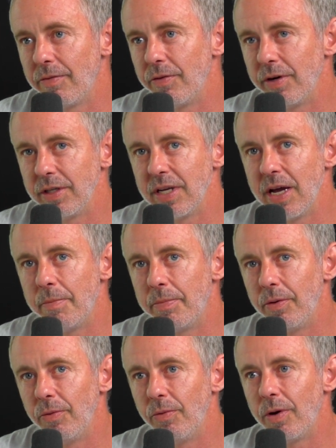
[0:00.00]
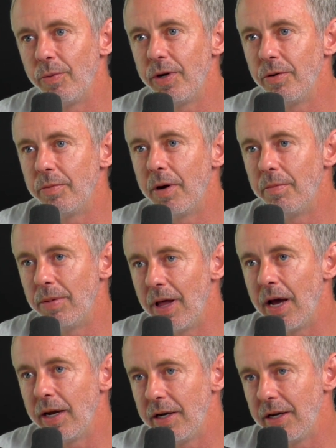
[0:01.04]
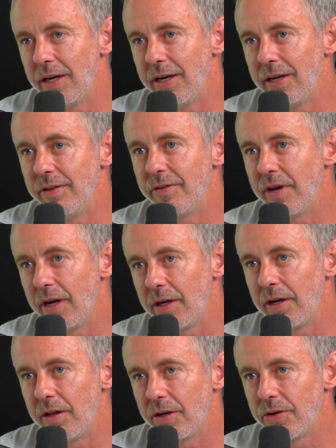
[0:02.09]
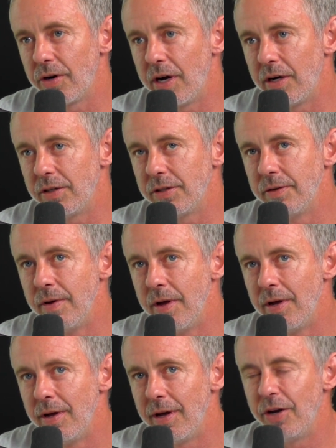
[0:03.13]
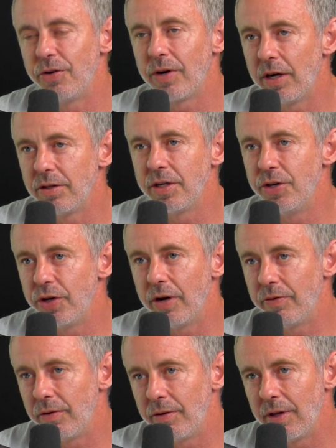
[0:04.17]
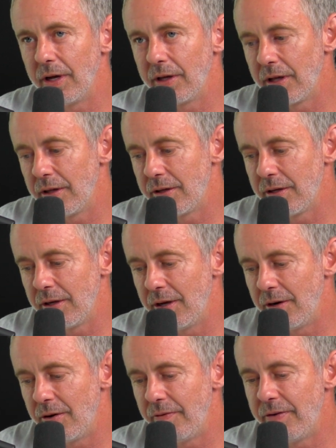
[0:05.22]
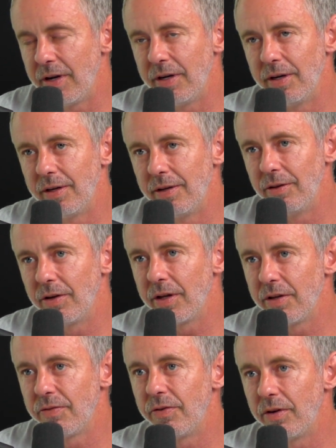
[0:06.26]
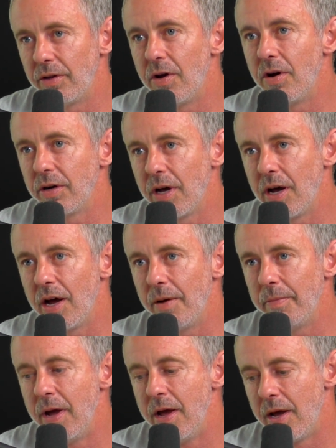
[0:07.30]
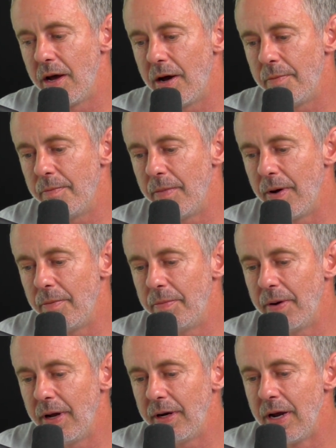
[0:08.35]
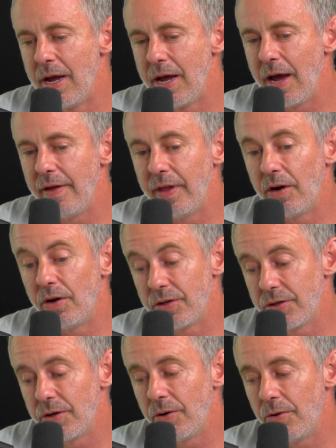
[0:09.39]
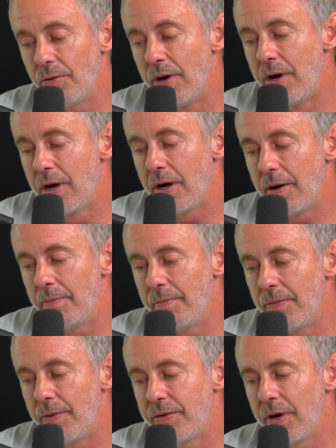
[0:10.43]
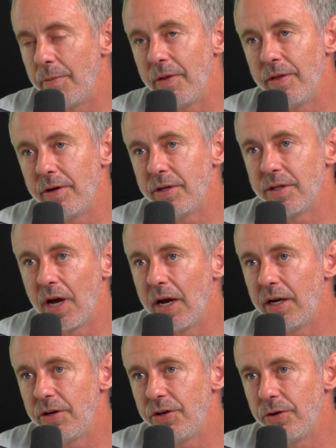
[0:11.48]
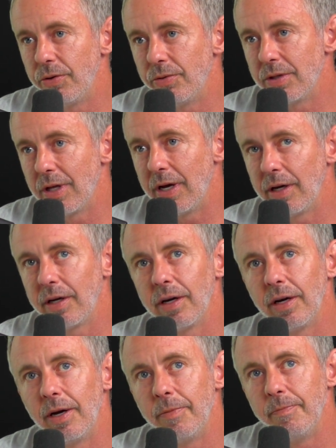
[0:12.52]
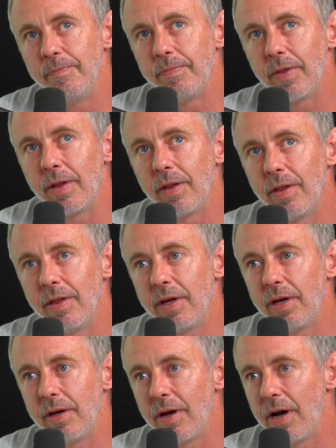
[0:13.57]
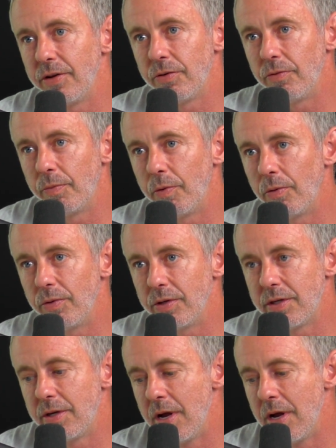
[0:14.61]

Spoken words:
for example, what do we do about blinding in psychedelic trials? And trials in general, like that's, I've had to look at this for a long time. And then also some of the design issues, like the ICER report was